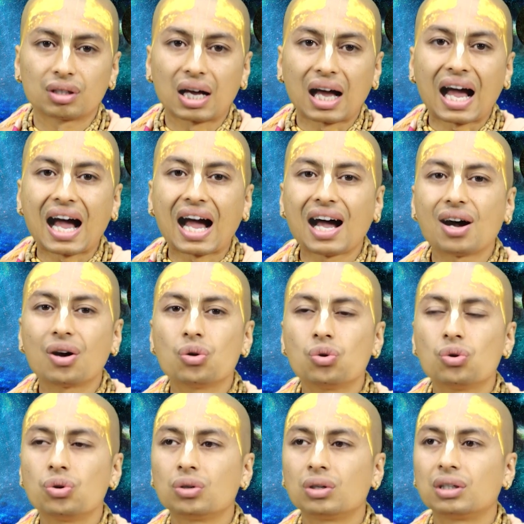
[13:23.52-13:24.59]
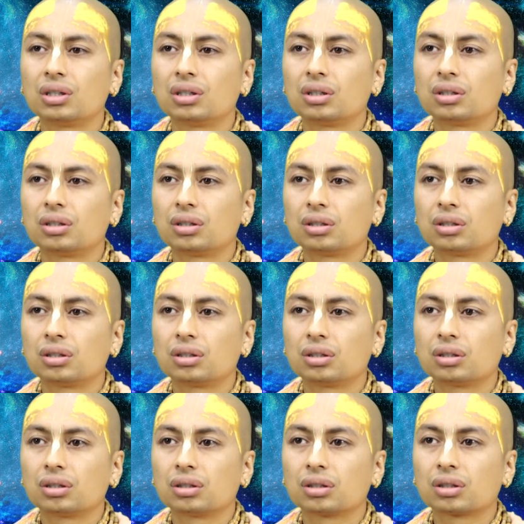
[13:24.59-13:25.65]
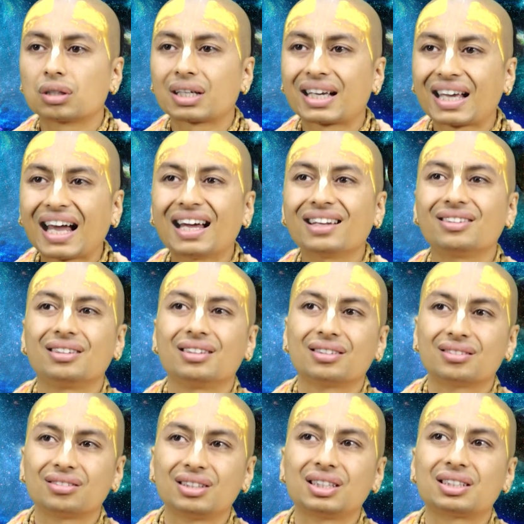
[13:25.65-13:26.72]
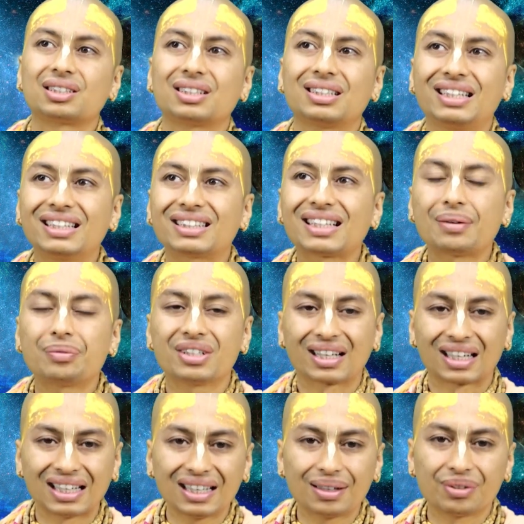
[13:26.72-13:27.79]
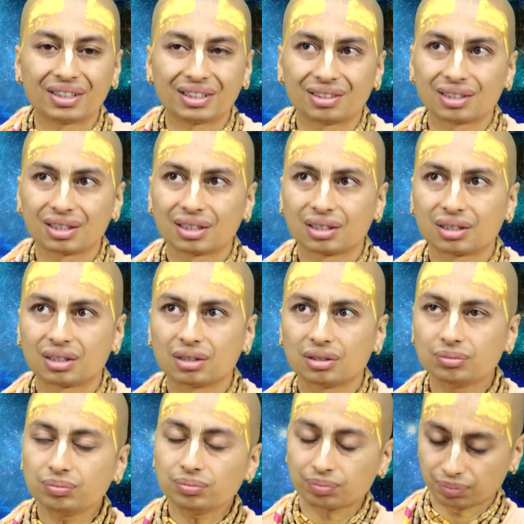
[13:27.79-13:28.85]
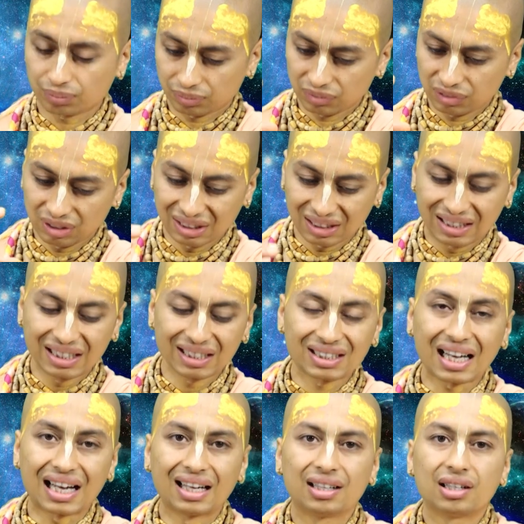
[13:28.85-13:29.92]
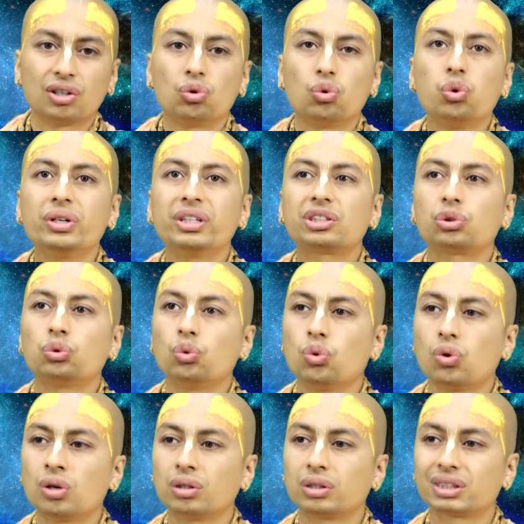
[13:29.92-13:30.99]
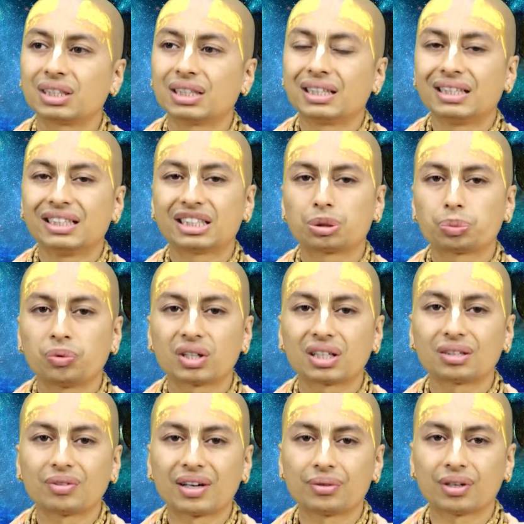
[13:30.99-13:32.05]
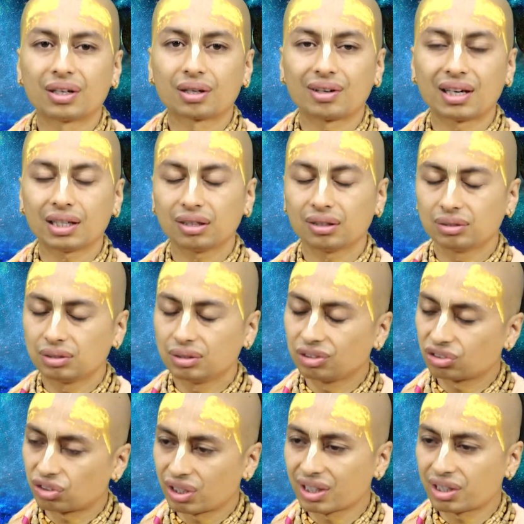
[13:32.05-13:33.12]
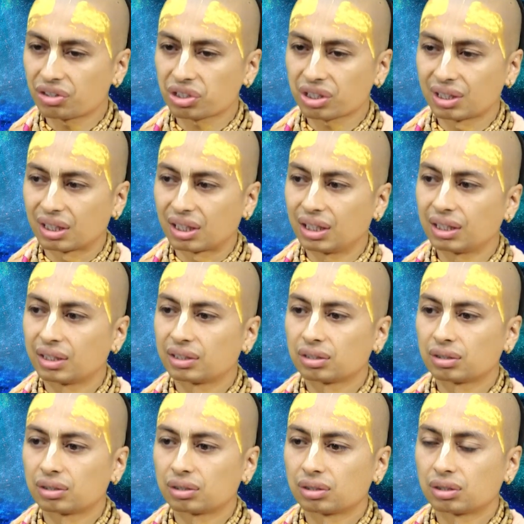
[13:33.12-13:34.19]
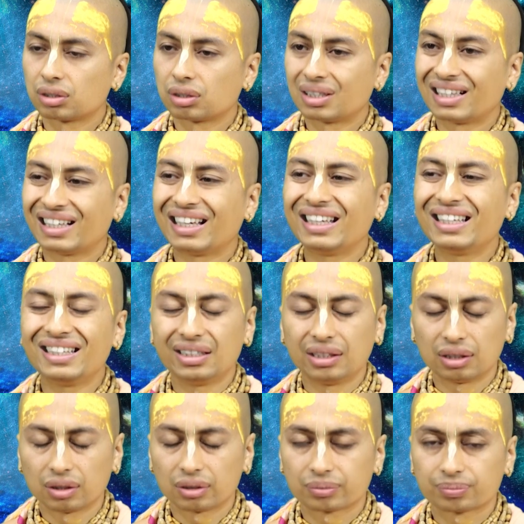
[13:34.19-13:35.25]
How can this Gita be relevant? The Gita which was spoken by Bhagavan Sri Krishna in